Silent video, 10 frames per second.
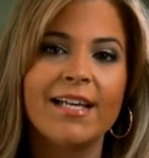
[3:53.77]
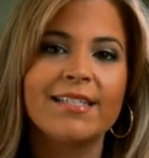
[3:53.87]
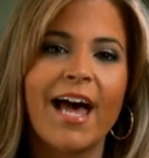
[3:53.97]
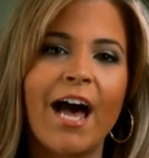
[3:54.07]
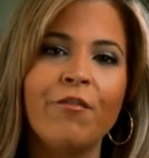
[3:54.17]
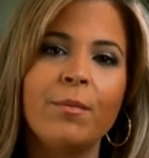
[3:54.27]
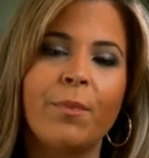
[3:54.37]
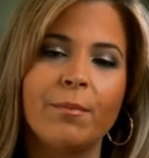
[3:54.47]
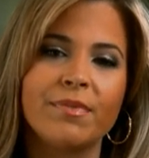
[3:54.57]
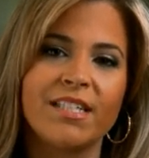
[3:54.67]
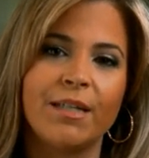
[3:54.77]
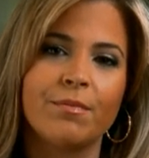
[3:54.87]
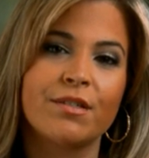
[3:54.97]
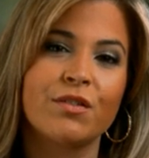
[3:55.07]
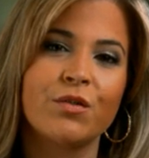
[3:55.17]
to have the bump
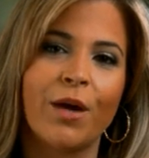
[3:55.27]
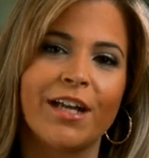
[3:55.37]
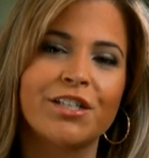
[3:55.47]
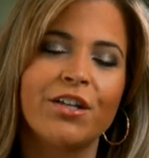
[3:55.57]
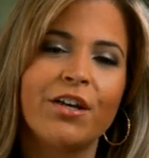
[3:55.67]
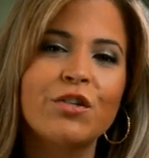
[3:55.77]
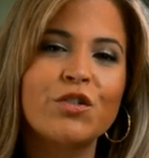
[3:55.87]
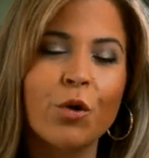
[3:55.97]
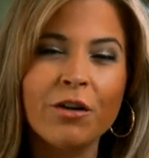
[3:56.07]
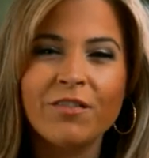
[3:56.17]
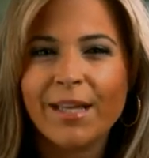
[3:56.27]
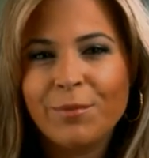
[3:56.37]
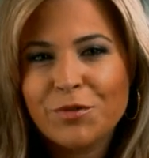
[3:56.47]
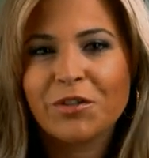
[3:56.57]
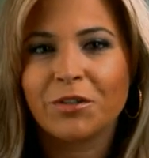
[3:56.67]
teams switch, sort of like
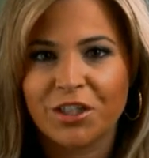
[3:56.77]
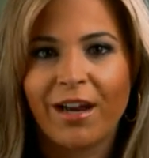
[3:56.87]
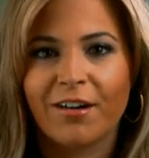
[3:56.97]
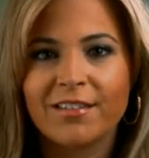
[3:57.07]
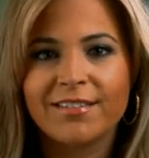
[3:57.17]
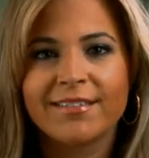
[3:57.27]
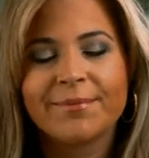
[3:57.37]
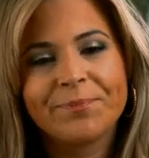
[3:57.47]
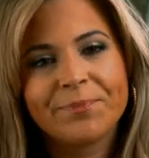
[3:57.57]
musical chairs.